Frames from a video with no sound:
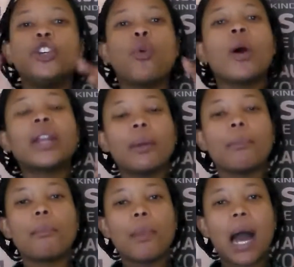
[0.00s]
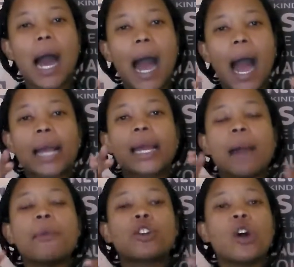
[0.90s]
you want to
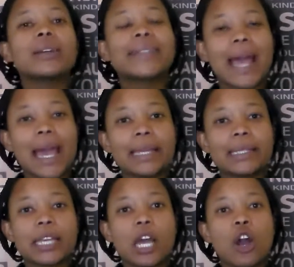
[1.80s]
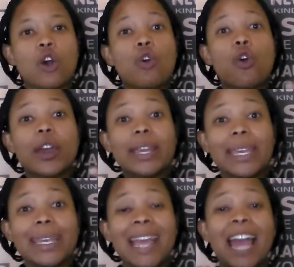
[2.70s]
come across as
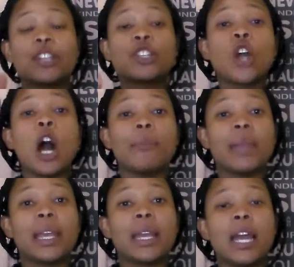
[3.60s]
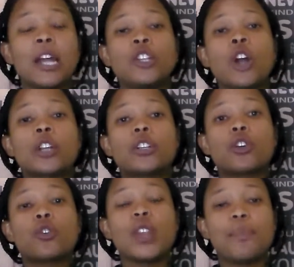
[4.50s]
quirky and charming, not
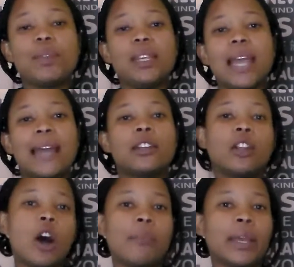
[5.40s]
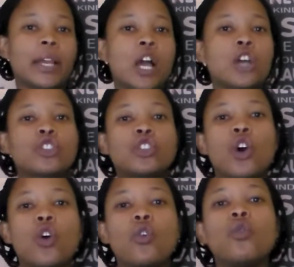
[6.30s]
creepy and alarming.
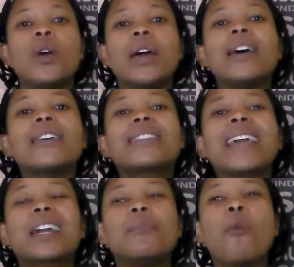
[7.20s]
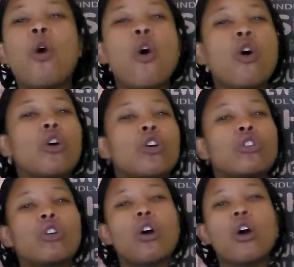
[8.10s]
So think
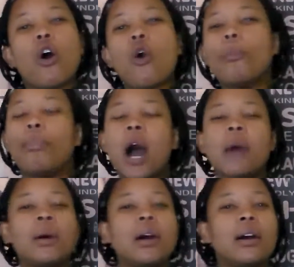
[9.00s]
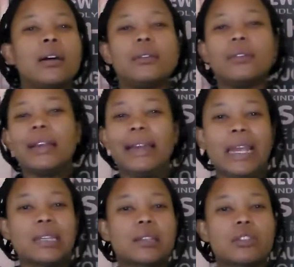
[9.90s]
more Obama,
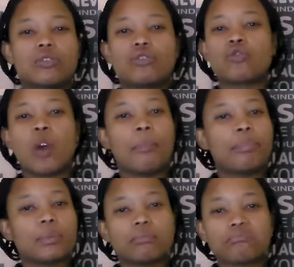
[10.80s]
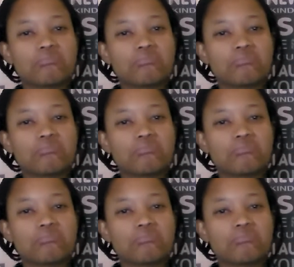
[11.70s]
less Trump,